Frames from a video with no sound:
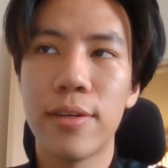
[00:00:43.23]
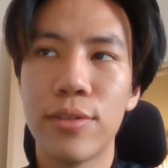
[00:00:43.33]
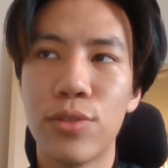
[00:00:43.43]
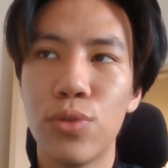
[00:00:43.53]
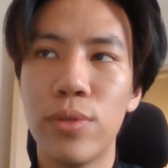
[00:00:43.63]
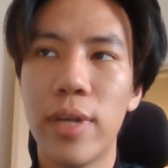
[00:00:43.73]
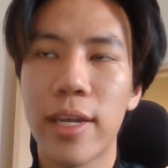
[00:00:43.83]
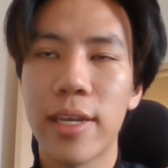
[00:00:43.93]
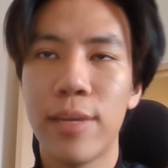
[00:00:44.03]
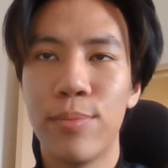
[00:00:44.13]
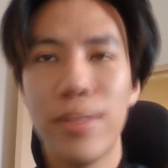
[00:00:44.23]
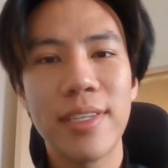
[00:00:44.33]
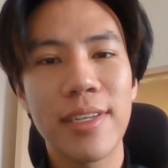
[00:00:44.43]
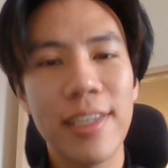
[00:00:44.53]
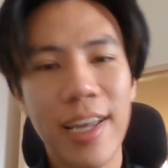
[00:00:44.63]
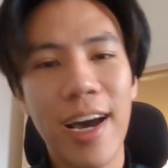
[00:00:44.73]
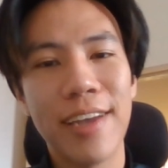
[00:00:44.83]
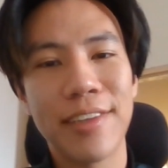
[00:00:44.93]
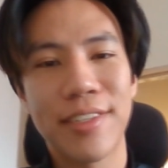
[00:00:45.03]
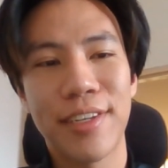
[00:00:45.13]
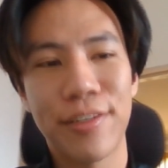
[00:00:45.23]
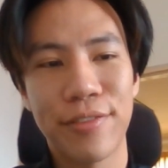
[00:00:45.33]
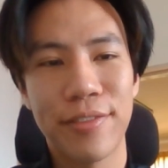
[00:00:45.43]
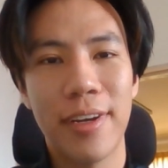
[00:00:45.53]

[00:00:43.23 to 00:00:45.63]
shoe that can basically tie itself.